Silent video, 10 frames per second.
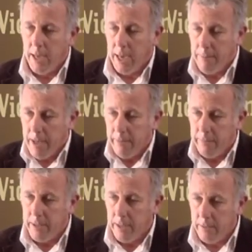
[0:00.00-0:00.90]

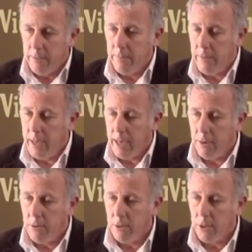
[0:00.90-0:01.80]
Having the
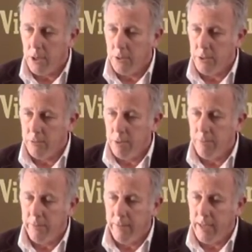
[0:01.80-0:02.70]
horticulture
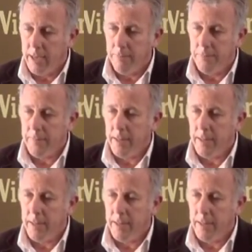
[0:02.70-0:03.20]
group of the